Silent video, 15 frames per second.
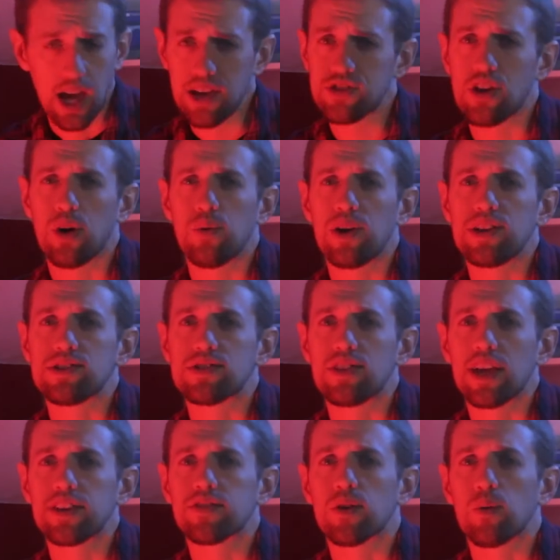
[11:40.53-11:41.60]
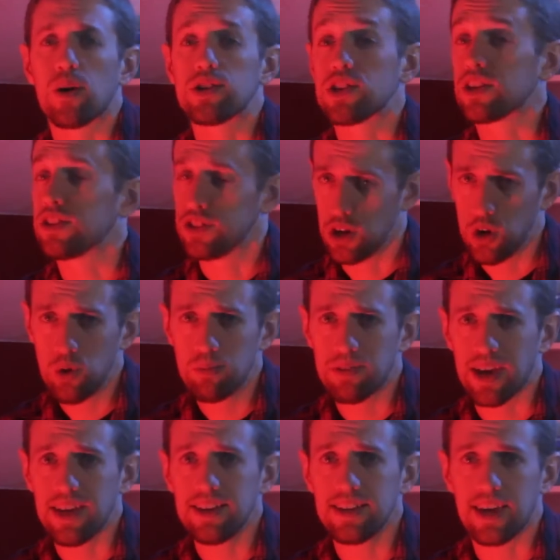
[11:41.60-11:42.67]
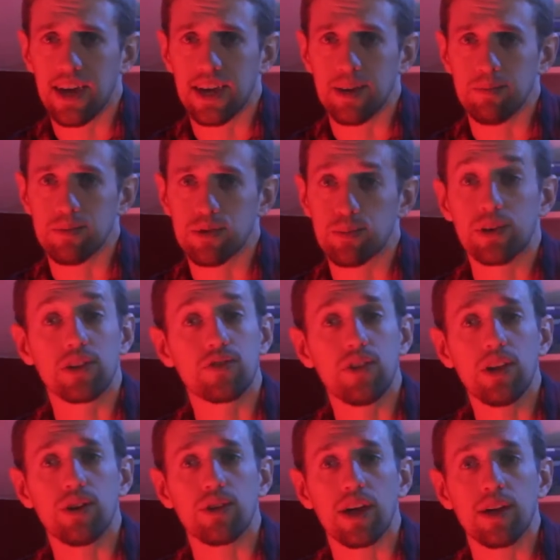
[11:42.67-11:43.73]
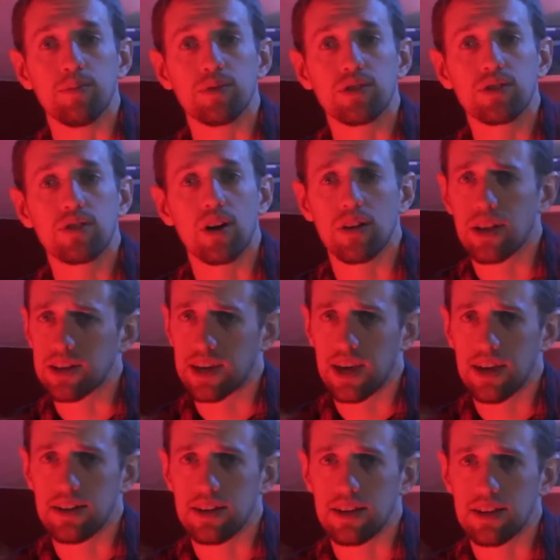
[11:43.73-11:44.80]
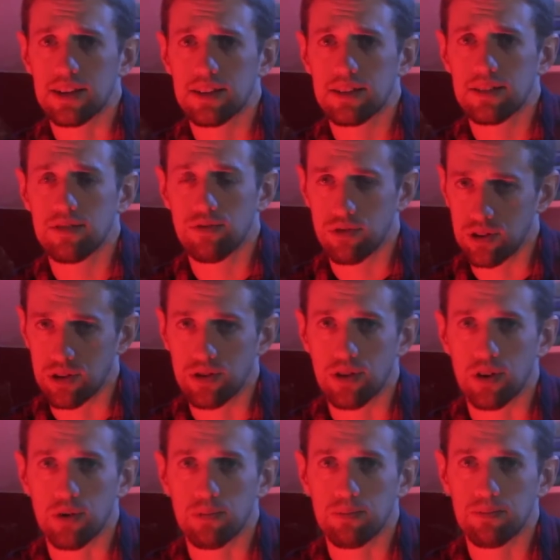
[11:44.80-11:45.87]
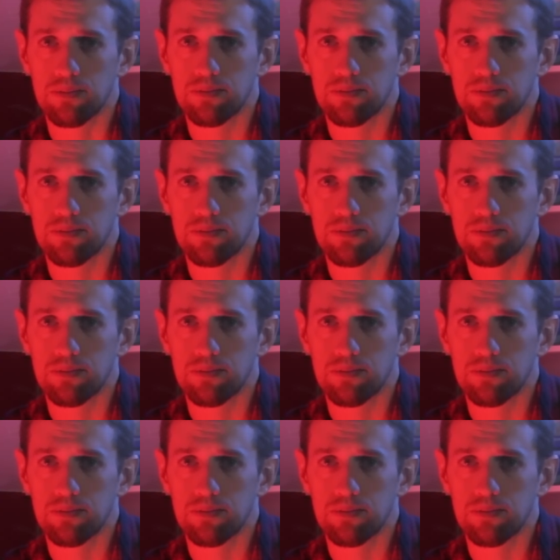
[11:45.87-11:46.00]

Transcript: As always, thanks for watching Dome Candy Games, because video games are like candy for your dome.